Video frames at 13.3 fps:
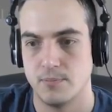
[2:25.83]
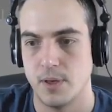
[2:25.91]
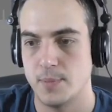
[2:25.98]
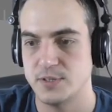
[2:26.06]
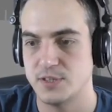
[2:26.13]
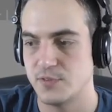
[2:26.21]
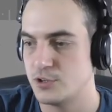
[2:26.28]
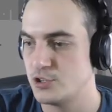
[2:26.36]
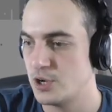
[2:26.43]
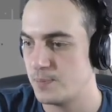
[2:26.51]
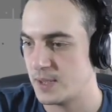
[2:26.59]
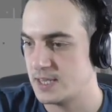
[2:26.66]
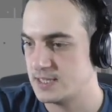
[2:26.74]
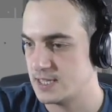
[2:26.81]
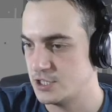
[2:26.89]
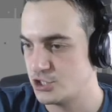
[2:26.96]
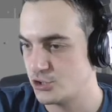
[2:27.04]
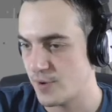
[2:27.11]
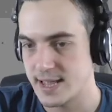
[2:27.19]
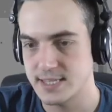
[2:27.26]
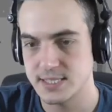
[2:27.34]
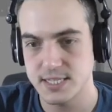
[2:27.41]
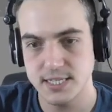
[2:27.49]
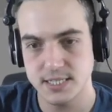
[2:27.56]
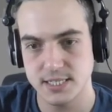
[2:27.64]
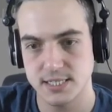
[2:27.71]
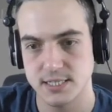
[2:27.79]
Purpose of your trip is in
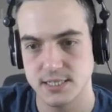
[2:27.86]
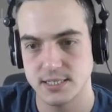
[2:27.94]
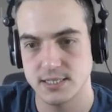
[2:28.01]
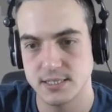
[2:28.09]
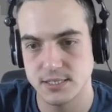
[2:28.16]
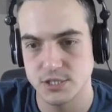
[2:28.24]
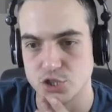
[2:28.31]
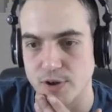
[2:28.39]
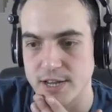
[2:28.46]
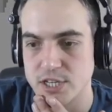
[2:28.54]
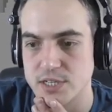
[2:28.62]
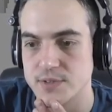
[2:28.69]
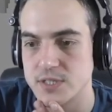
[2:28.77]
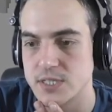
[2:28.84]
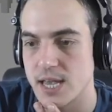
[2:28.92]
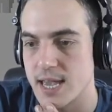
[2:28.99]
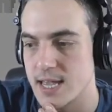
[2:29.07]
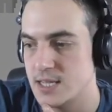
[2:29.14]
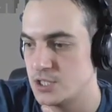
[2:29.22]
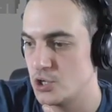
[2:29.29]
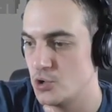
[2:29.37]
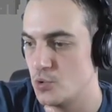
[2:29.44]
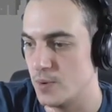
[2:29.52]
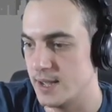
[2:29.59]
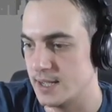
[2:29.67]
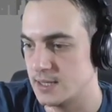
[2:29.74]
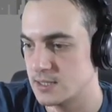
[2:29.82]
transit. Duration of stay, two
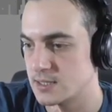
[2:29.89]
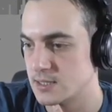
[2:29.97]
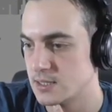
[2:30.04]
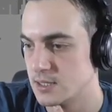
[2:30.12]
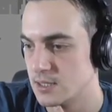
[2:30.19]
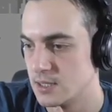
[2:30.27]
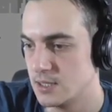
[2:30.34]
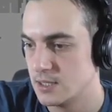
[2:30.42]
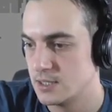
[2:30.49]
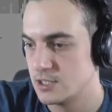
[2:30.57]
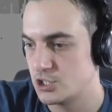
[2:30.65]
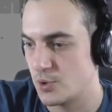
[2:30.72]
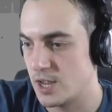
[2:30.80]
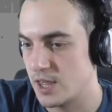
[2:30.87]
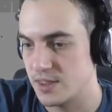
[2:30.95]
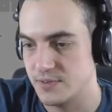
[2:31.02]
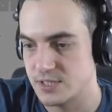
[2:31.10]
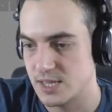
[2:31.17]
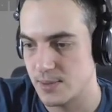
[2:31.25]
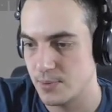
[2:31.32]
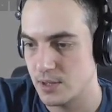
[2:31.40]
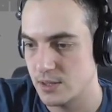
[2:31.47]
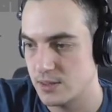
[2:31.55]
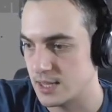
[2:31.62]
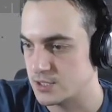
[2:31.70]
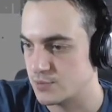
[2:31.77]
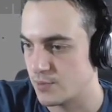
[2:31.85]
weeks. 28th of December,
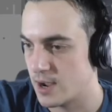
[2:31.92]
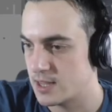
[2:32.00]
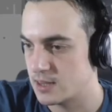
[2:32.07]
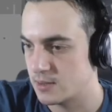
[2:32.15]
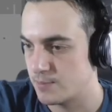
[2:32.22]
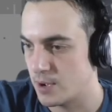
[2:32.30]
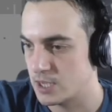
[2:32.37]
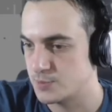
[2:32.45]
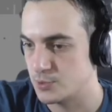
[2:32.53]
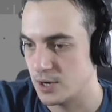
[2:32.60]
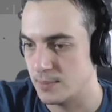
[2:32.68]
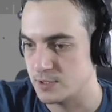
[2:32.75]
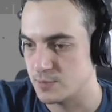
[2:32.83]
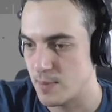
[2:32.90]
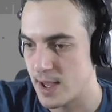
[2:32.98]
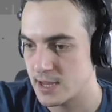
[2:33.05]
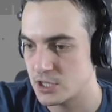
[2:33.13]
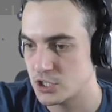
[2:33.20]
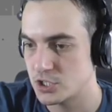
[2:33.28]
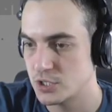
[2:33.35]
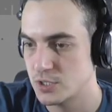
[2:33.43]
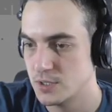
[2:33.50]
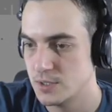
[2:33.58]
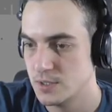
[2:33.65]
that's right. The passport numbers match.